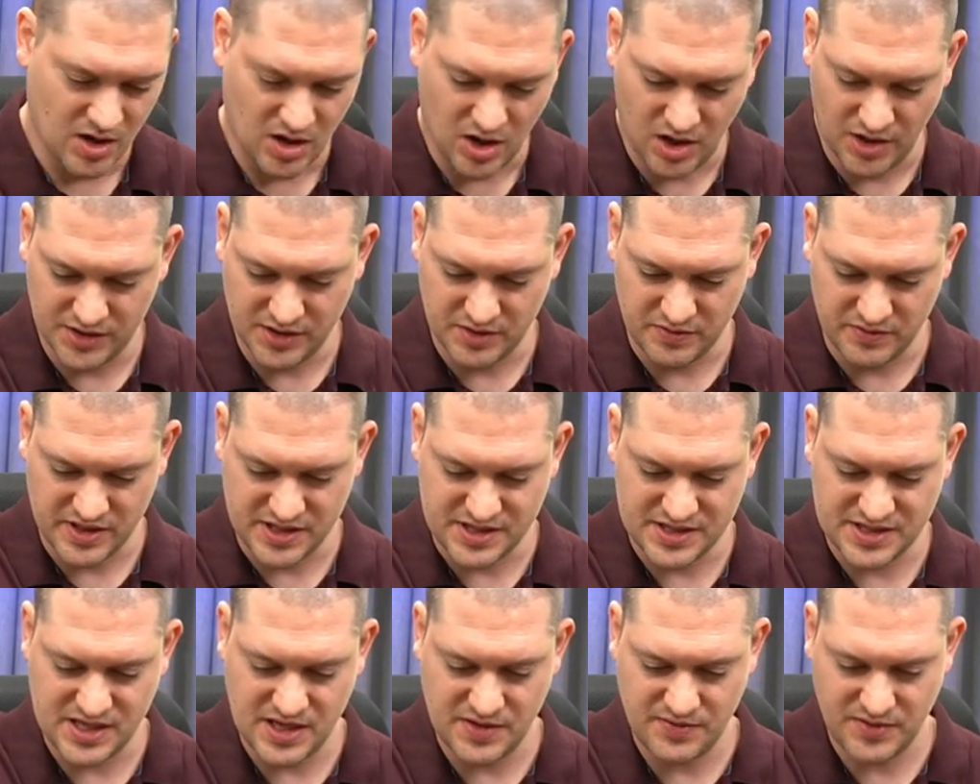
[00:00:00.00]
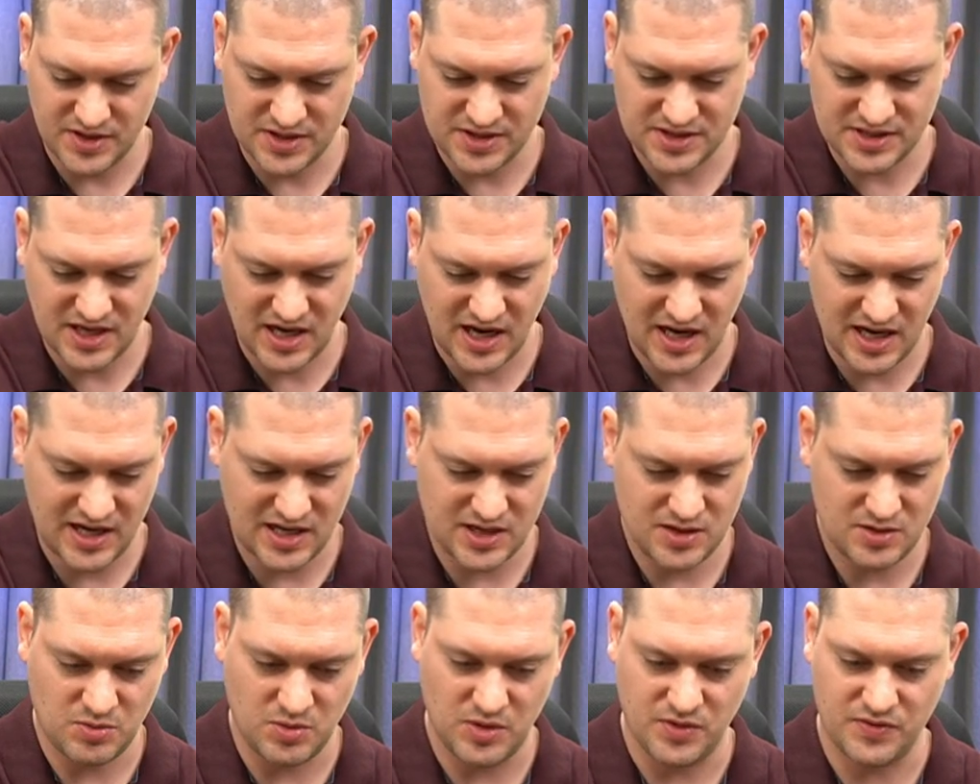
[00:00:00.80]
On the receiver
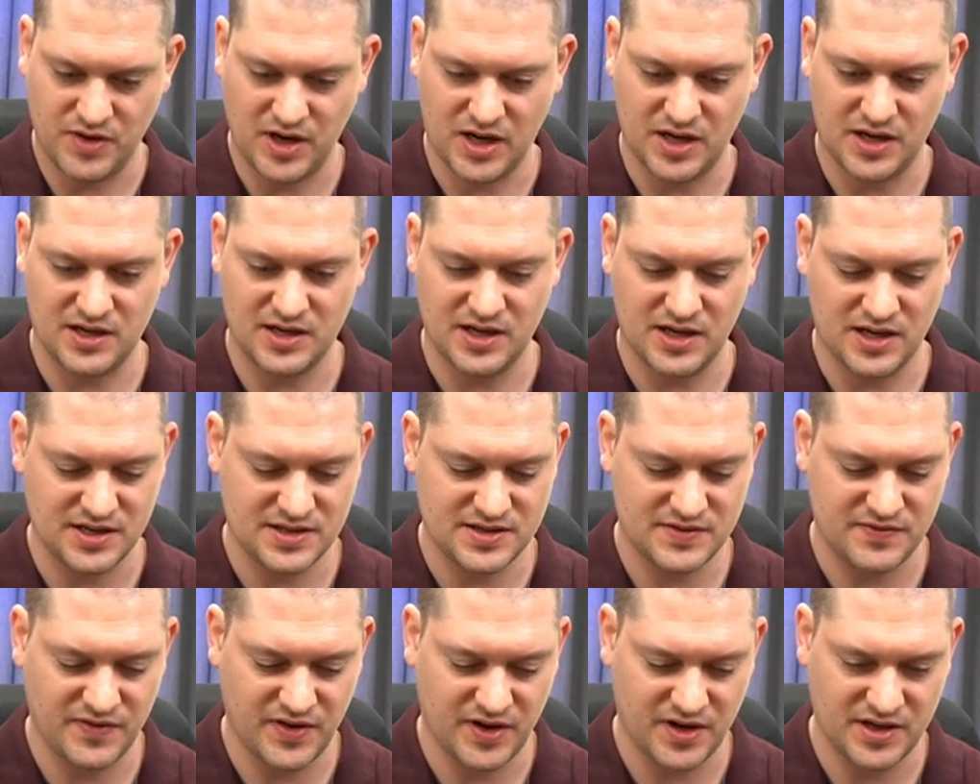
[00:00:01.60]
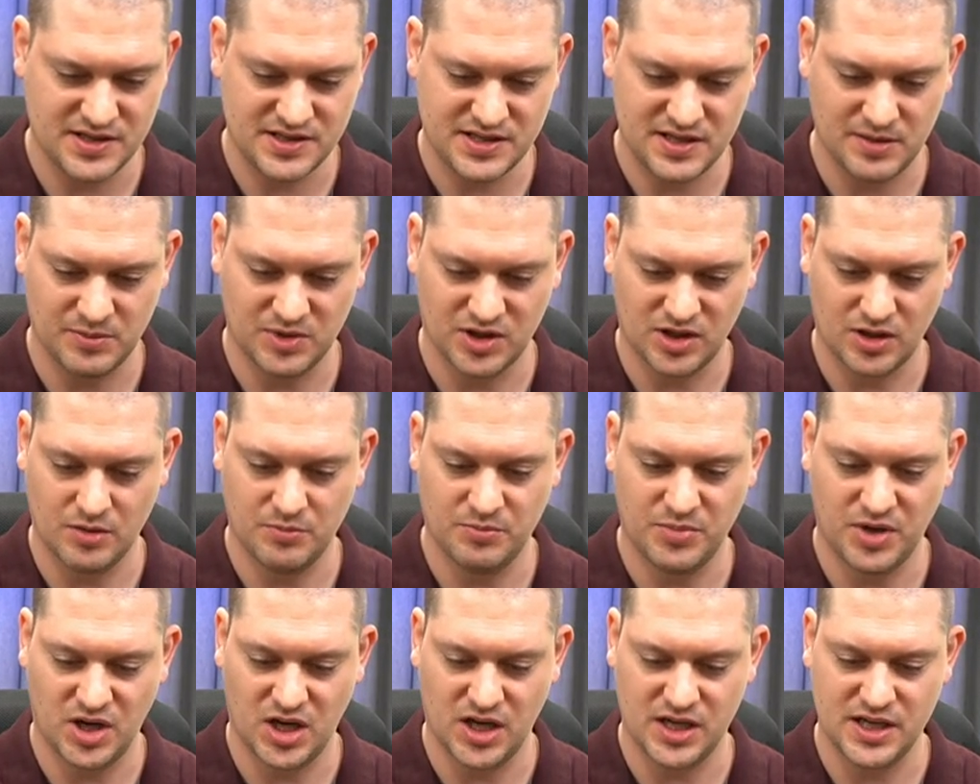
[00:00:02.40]
side, we've got a very similar
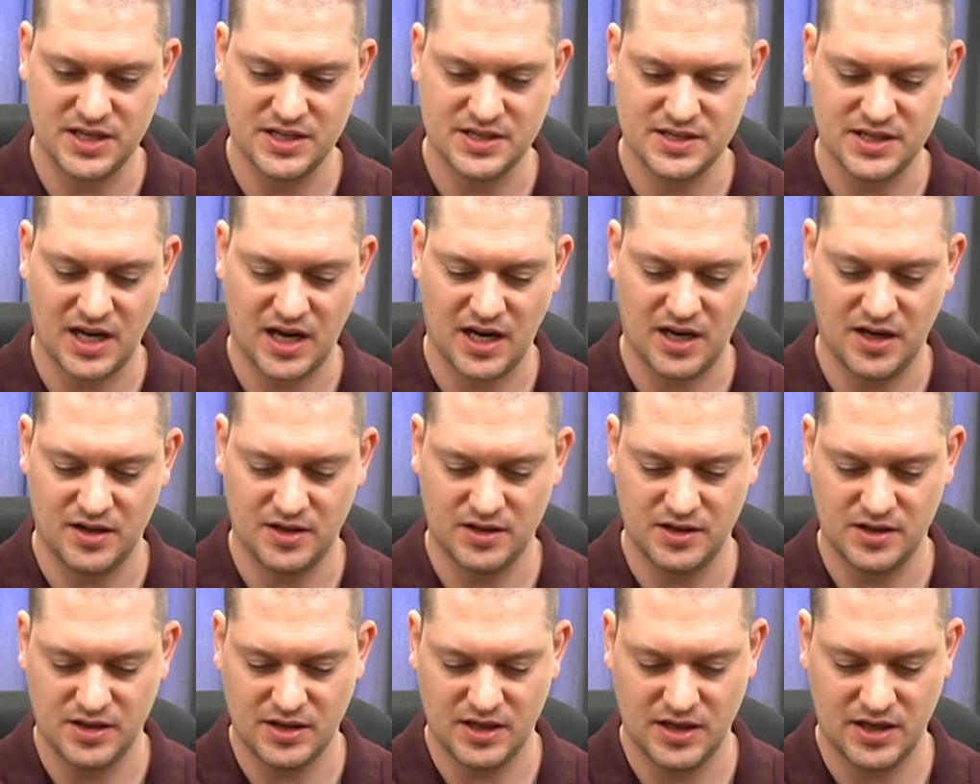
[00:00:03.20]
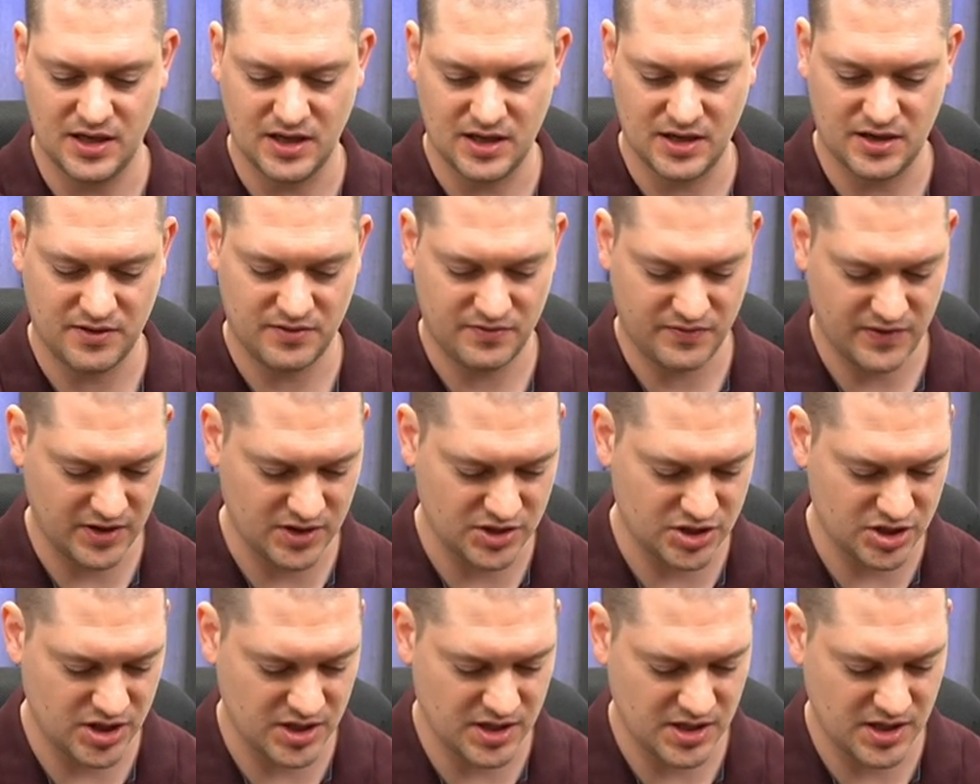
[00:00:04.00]
body style uh,
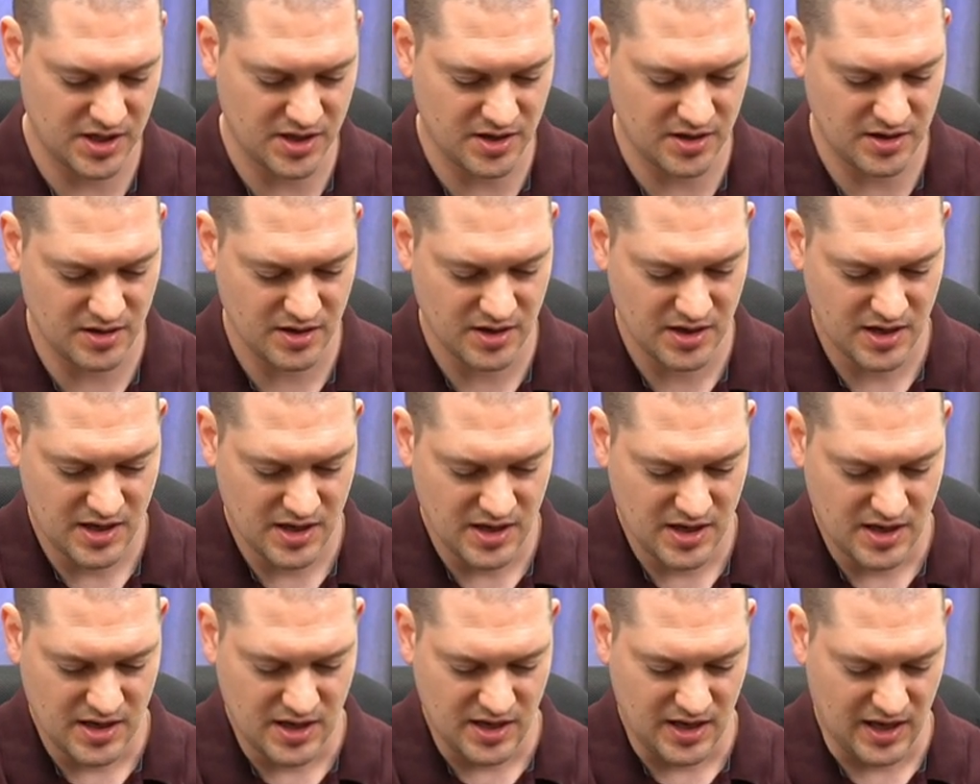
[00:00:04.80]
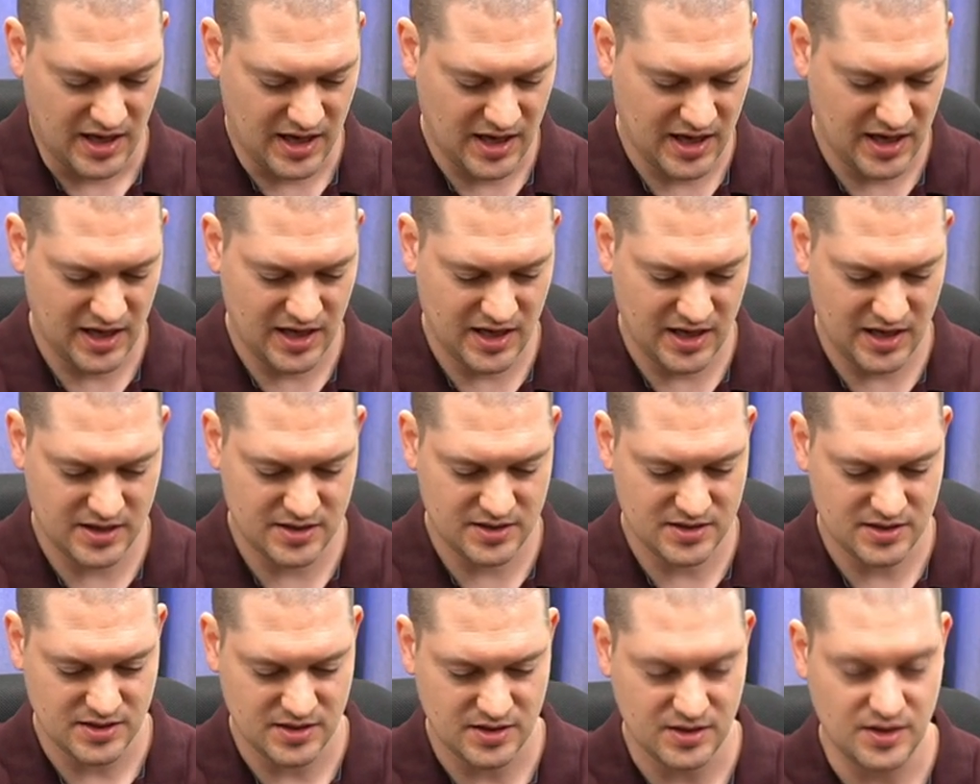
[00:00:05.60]
function here
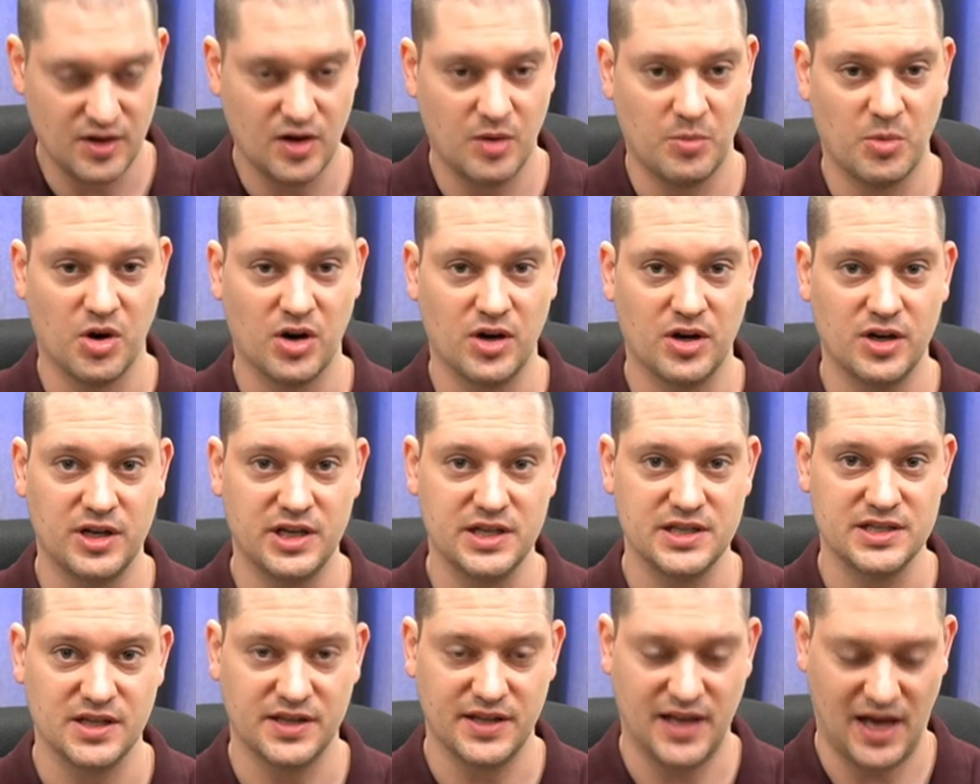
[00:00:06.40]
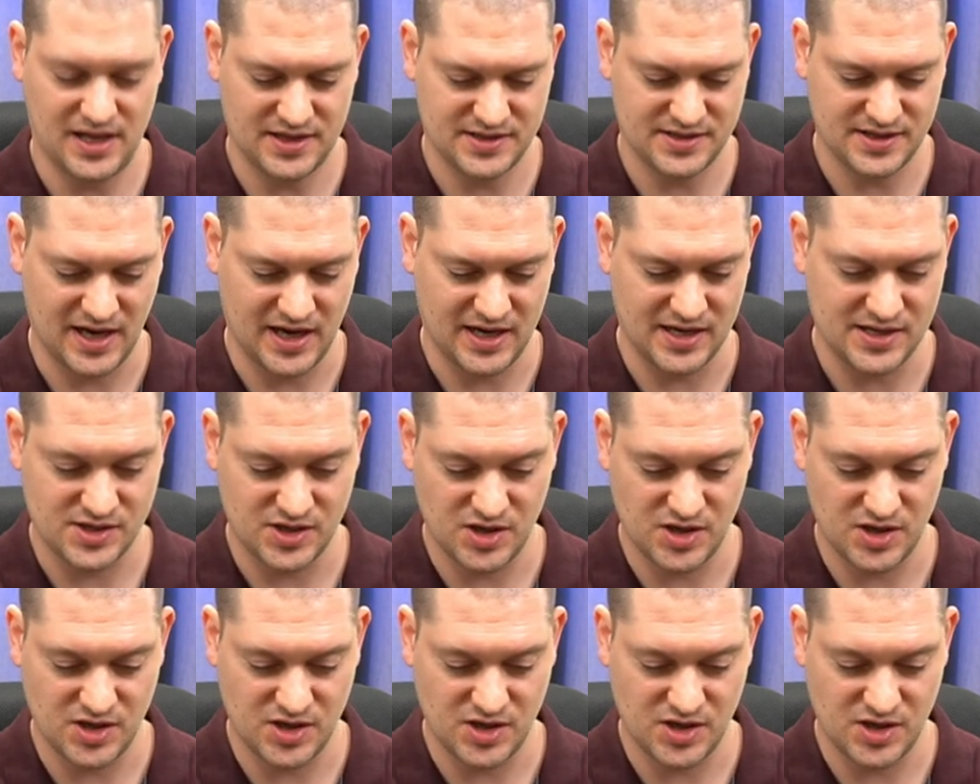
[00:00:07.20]
and no more goodies on that side.